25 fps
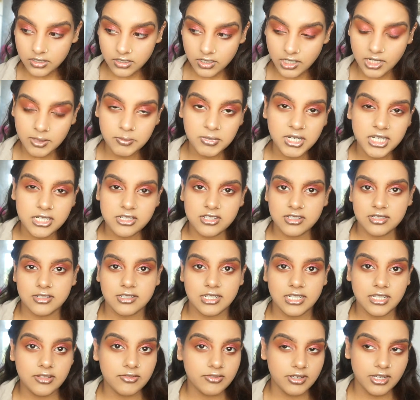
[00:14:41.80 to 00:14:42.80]
I might just
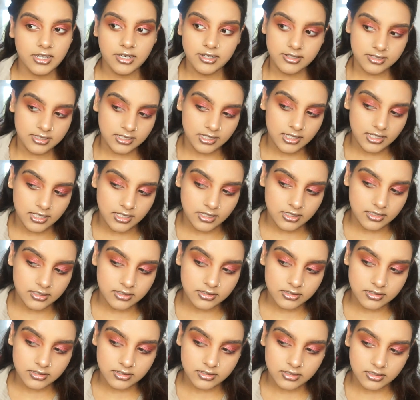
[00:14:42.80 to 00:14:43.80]
leave it as it
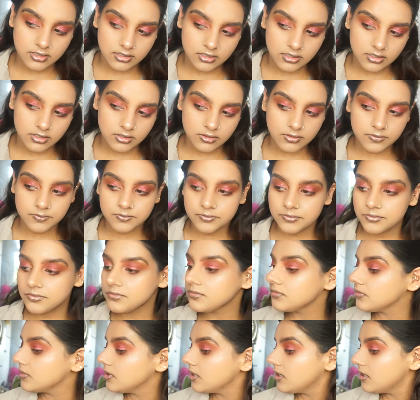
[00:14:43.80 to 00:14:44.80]
is.
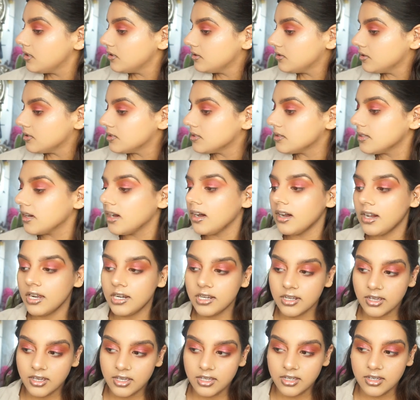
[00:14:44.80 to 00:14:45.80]
Yeah, just the
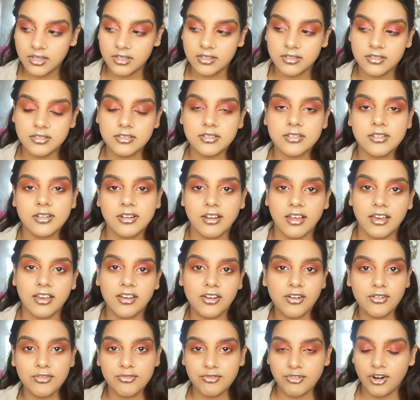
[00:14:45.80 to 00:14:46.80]
highlight and
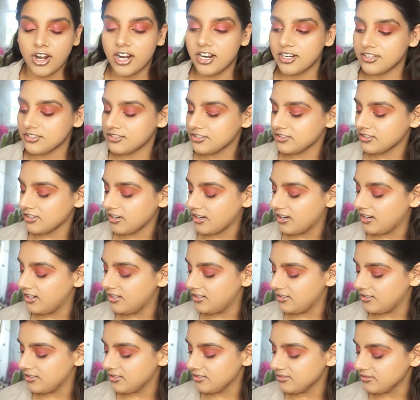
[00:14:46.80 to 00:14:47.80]
like a fresh
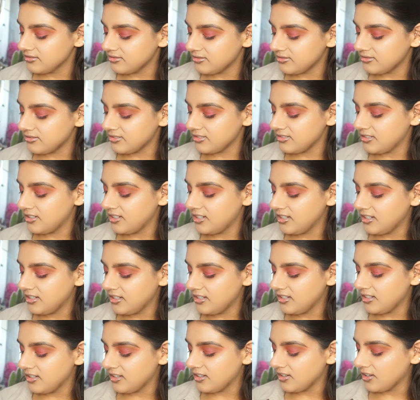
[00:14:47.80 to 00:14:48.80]
kind of
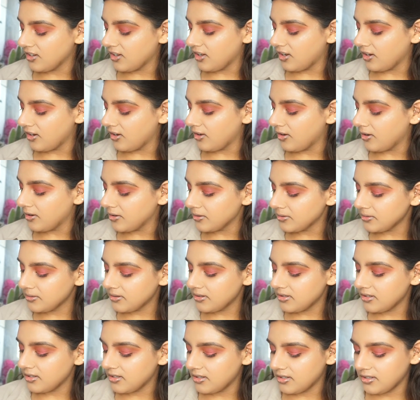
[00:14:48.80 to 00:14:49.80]
glow.
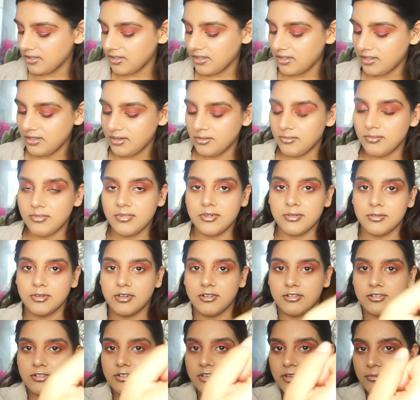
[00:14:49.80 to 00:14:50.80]
Oh
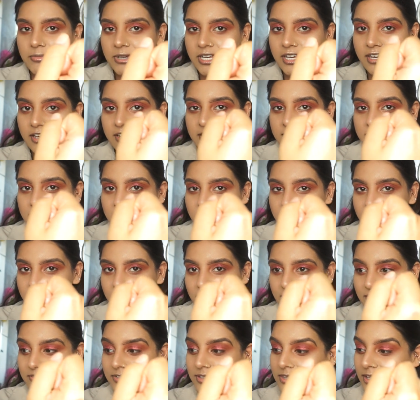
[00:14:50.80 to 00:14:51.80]
god, look at my hand now
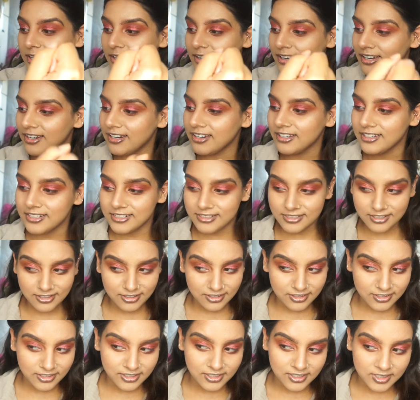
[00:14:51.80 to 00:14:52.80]
after that
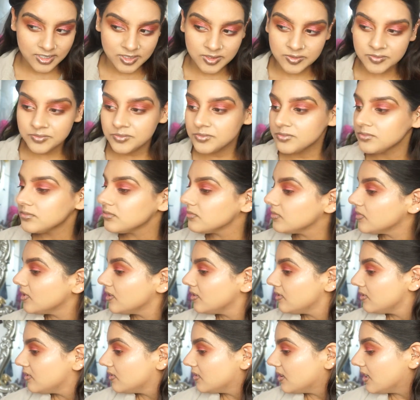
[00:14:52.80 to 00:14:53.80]
highlighter.
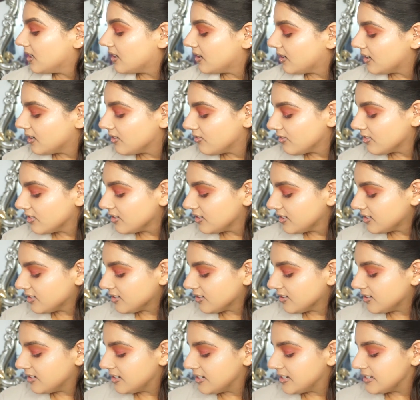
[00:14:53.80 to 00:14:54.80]
That
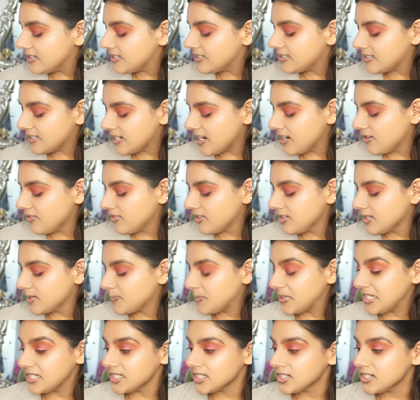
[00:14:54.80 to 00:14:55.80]
highlighter is serious
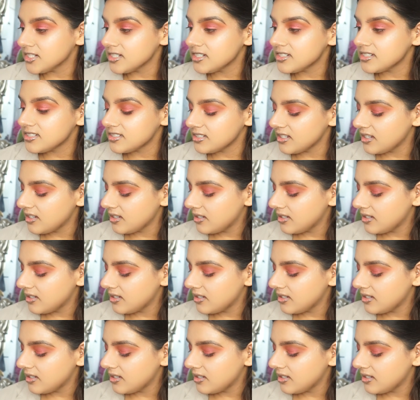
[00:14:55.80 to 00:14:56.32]
business.